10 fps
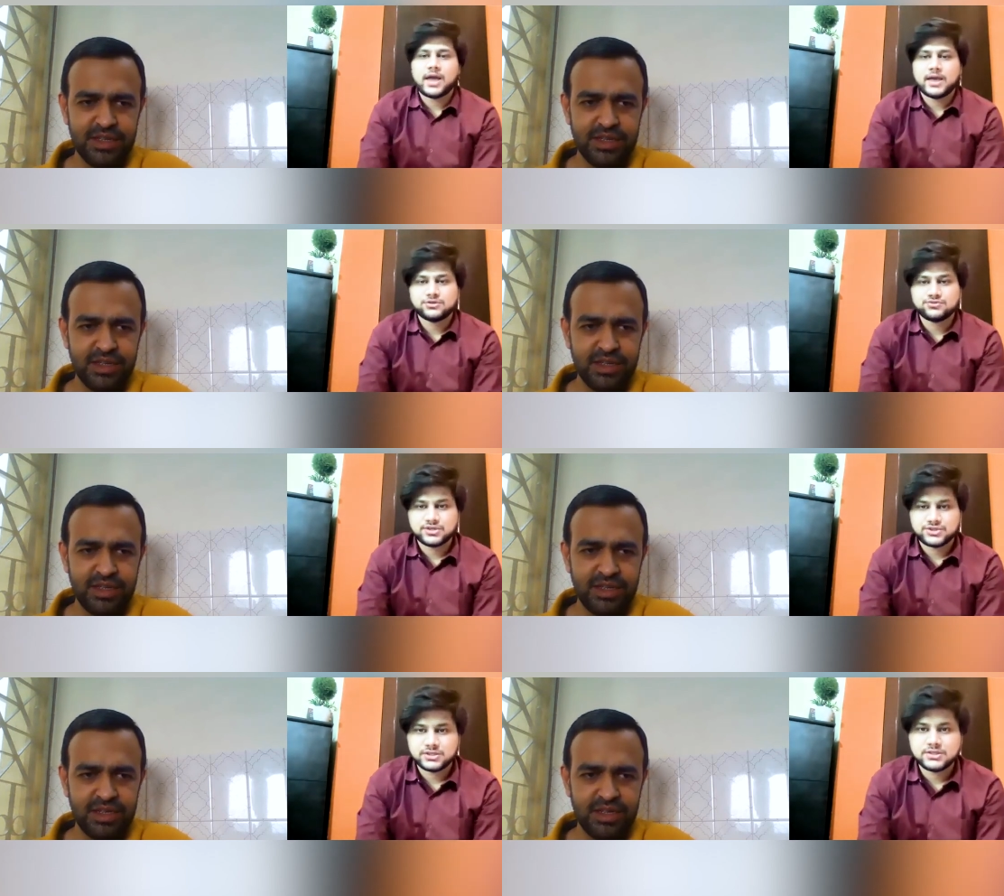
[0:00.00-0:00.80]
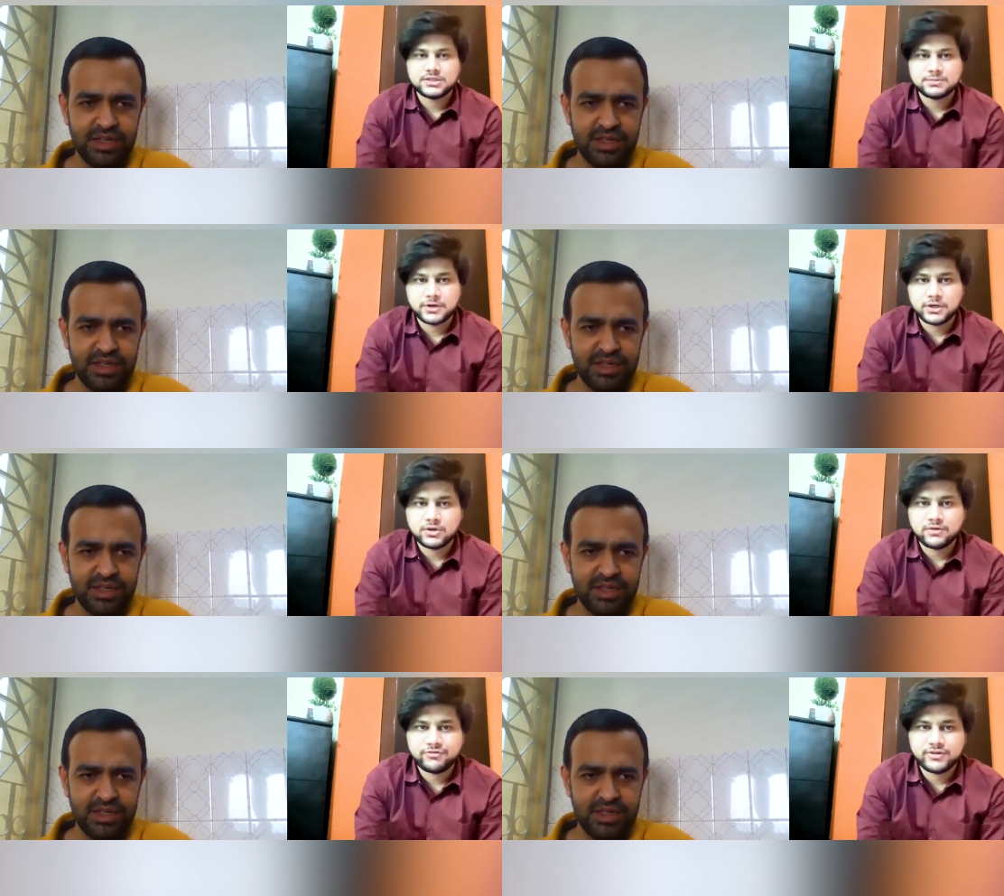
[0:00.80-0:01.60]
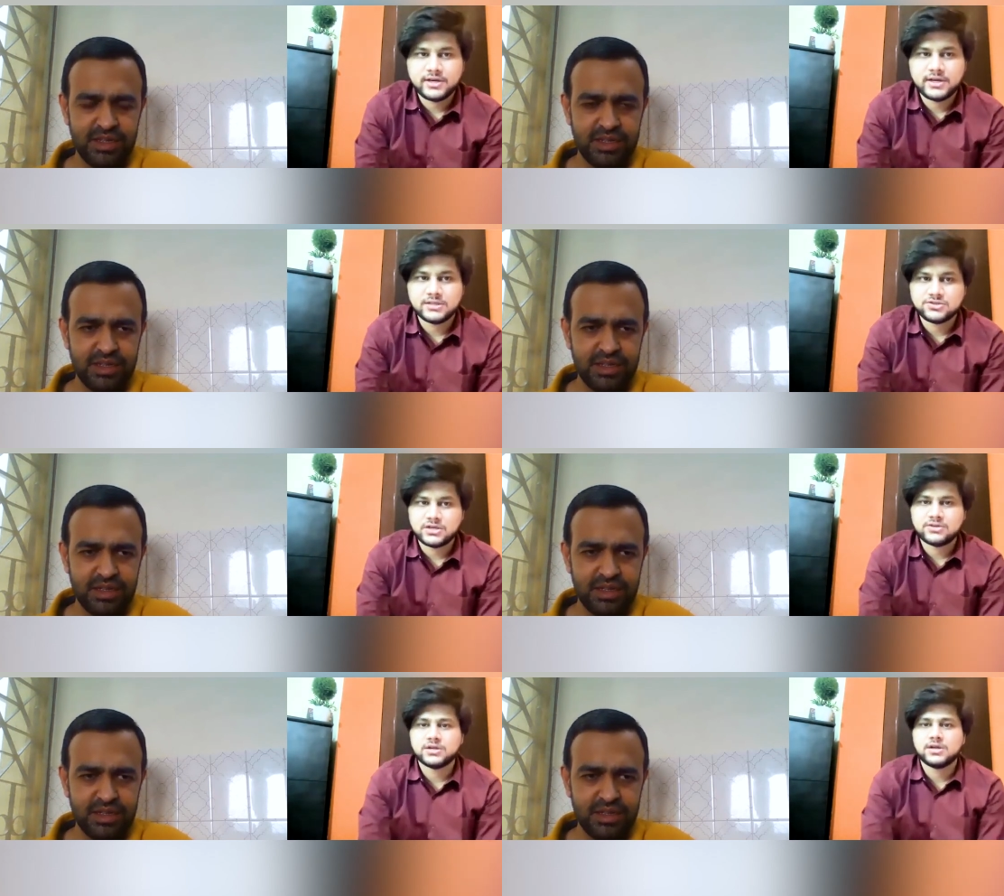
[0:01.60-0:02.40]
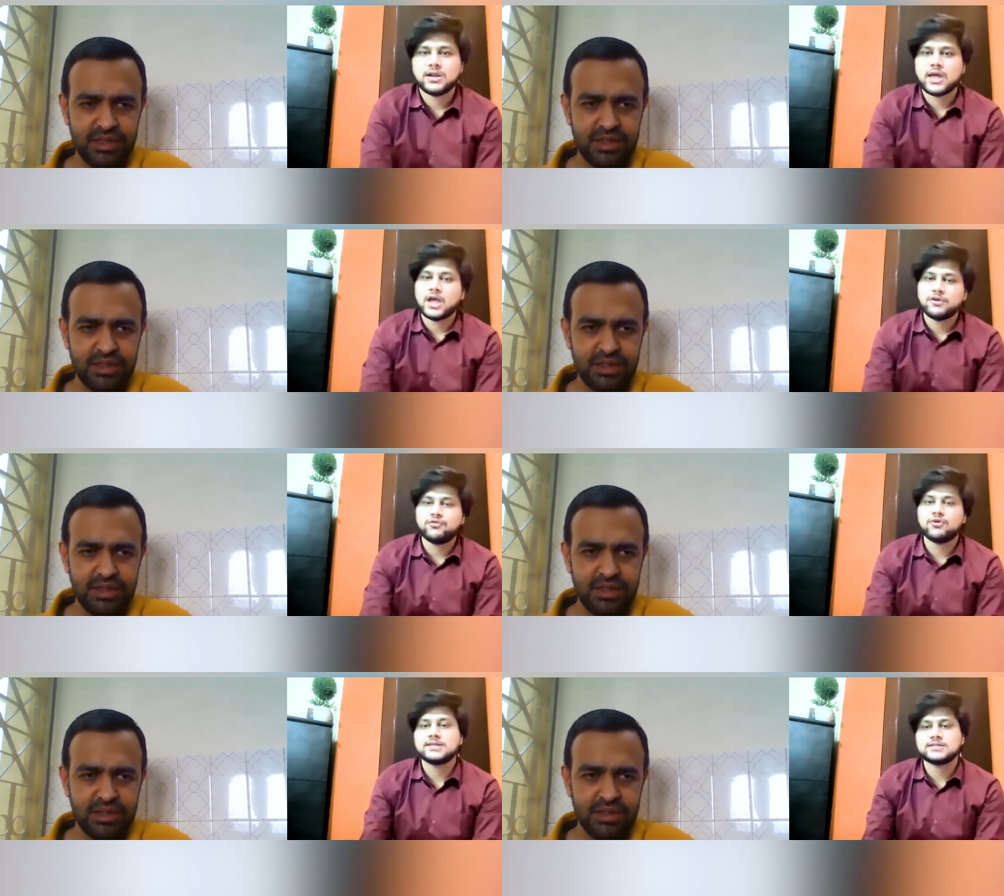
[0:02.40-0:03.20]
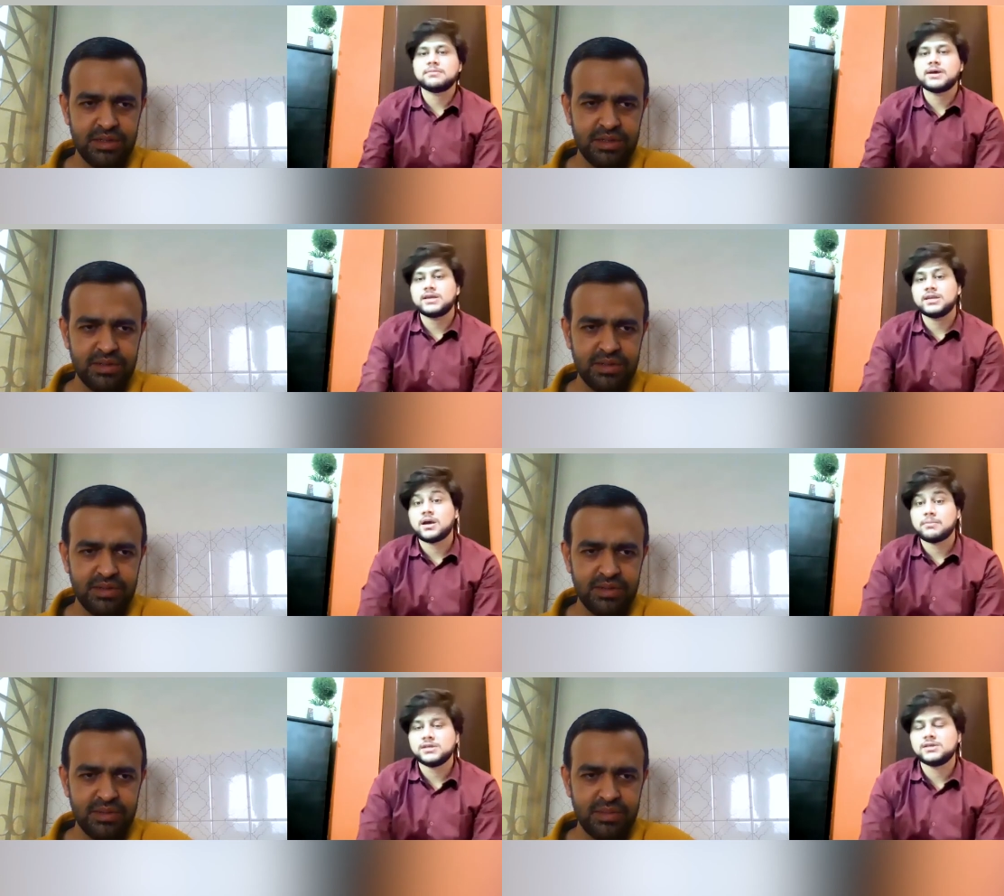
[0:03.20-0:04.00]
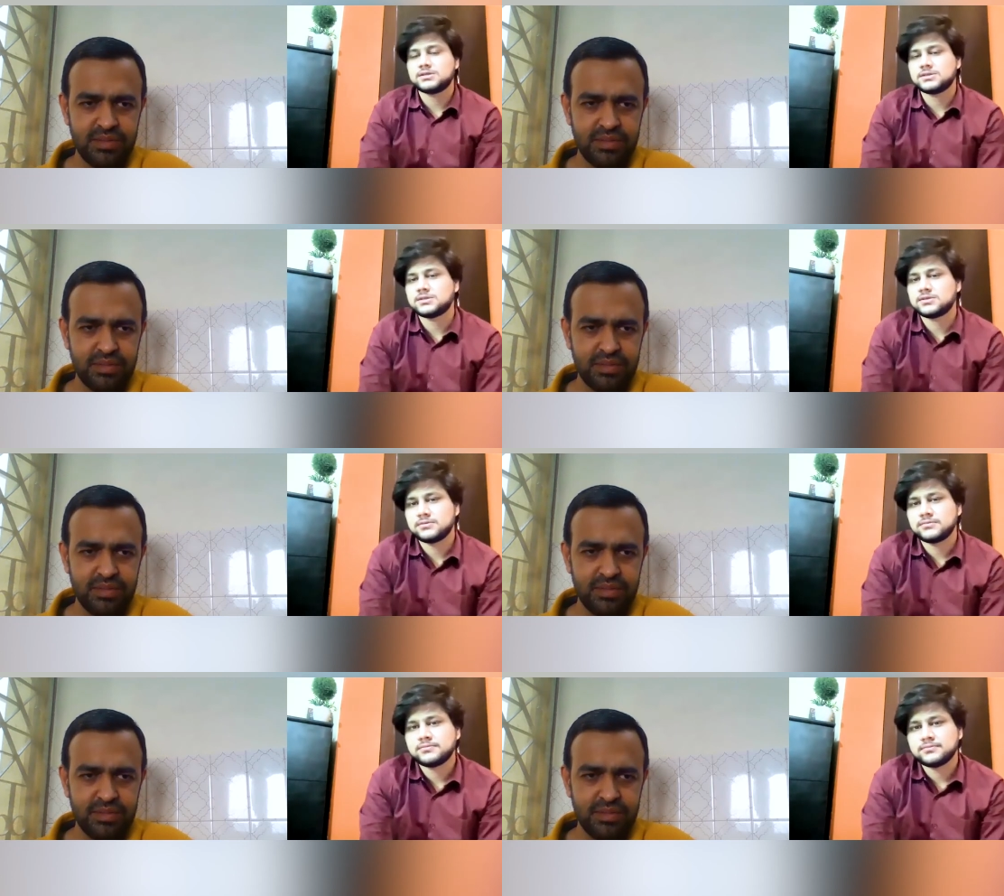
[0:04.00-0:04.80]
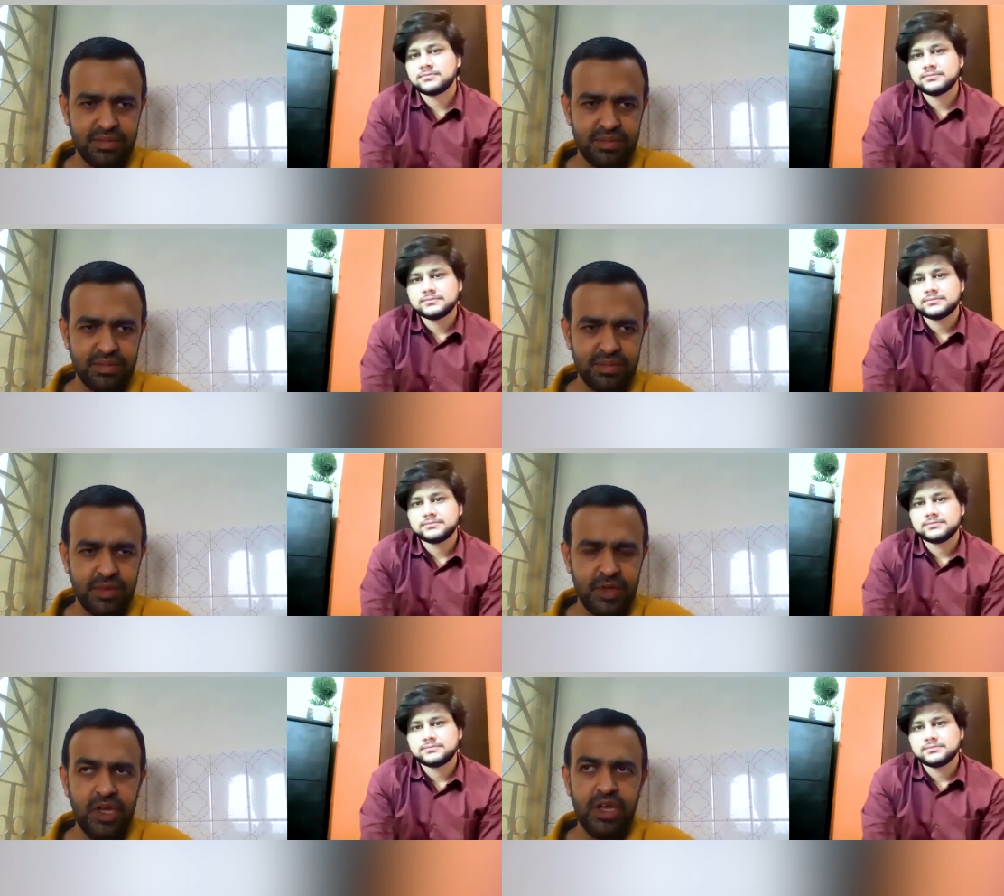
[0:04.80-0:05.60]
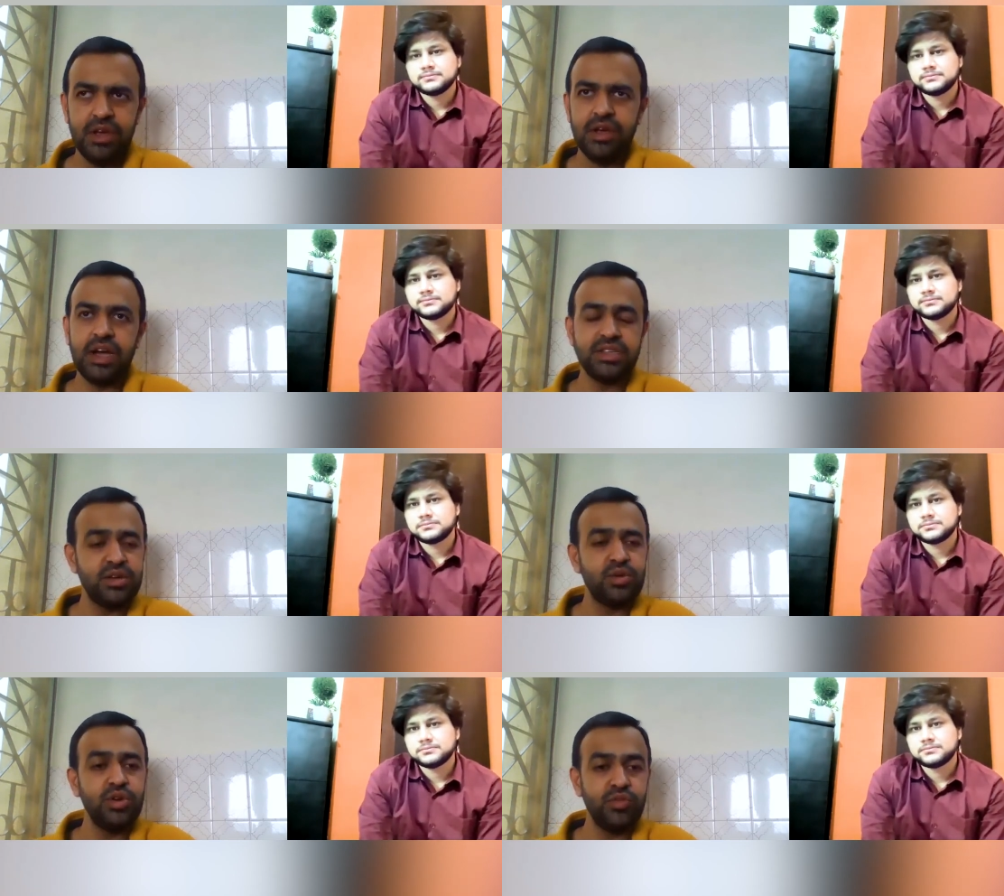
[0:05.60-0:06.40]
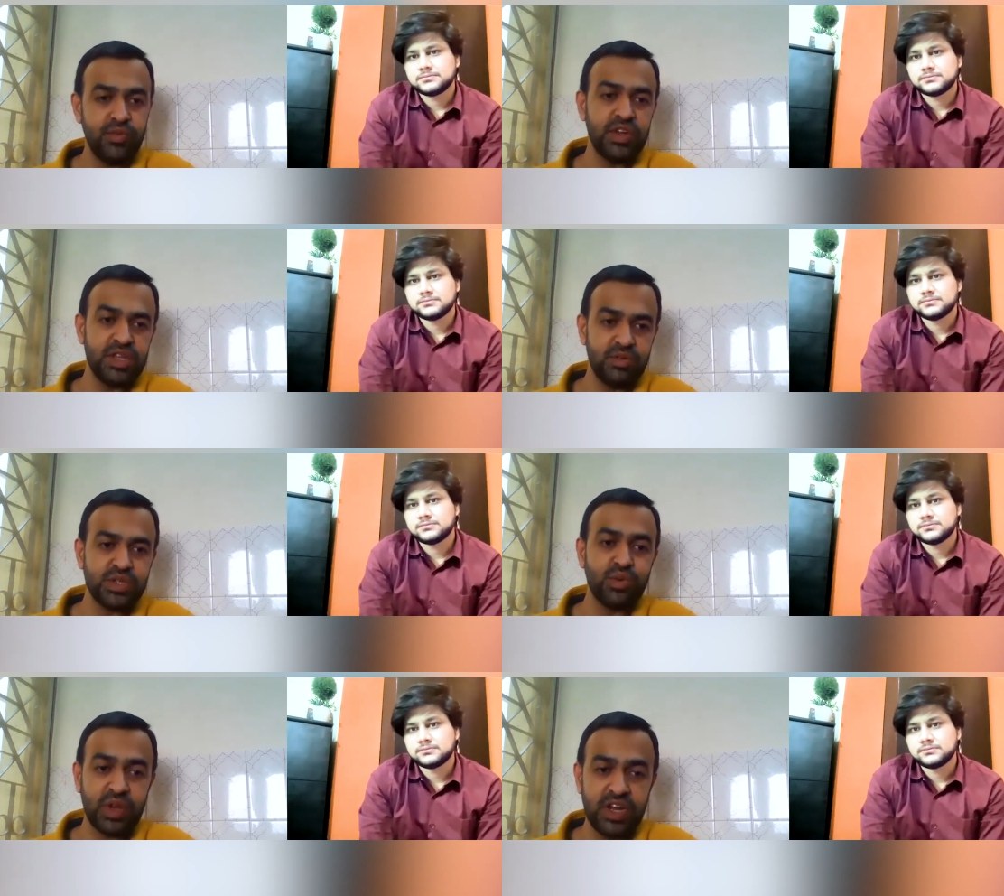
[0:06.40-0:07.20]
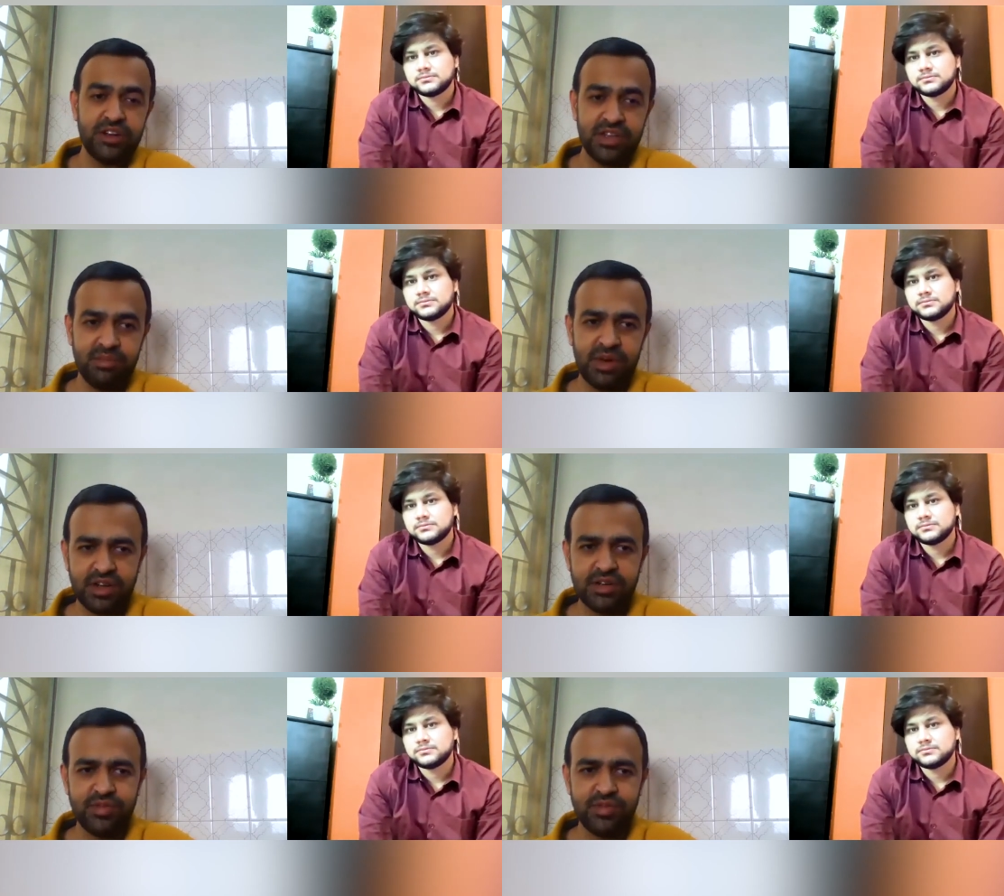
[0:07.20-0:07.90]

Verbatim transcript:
Speaker 1: higher education in this particular field in general and for SMI in coming years?
Speaker 2: As I told you, we were the ones who created the market